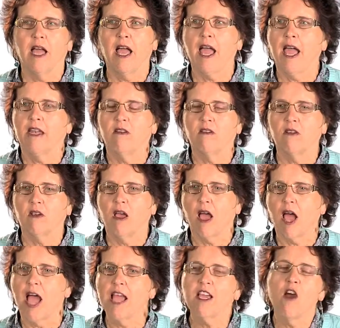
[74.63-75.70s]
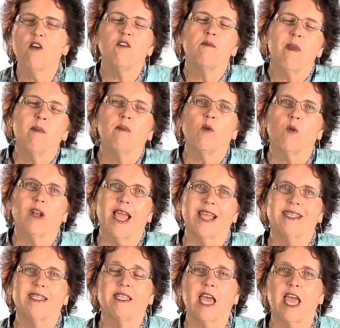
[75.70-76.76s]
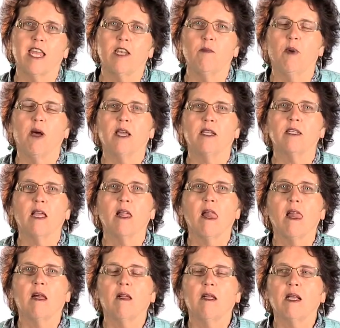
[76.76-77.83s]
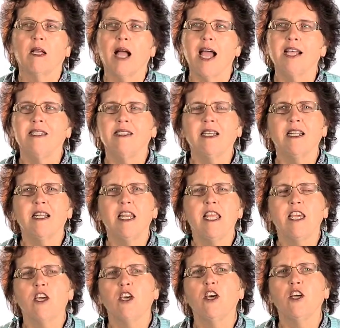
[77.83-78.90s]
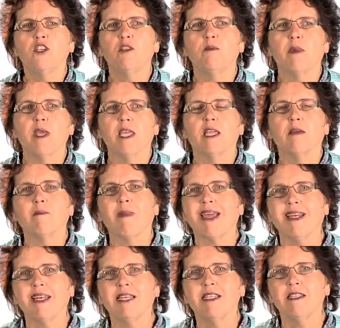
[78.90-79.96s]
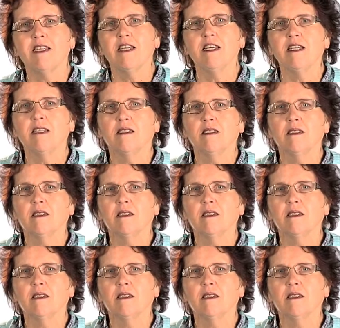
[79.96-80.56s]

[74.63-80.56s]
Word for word: and I can't remember what I said, but I suddenly occurred to me that my listener